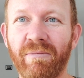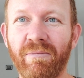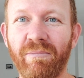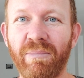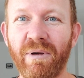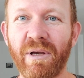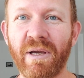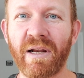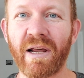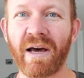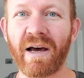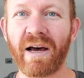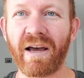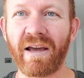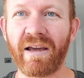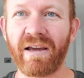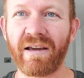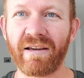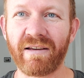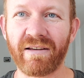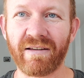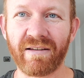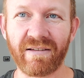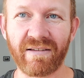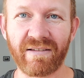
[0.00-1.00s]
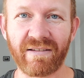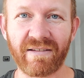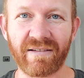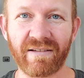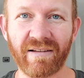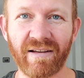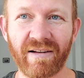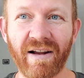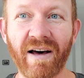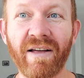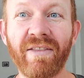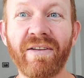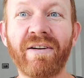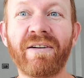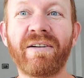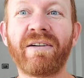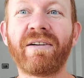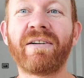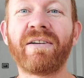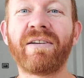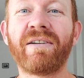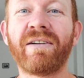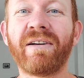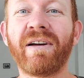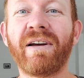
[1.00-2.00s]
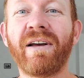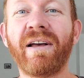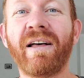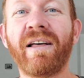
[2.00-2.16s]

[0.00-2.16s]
peni is another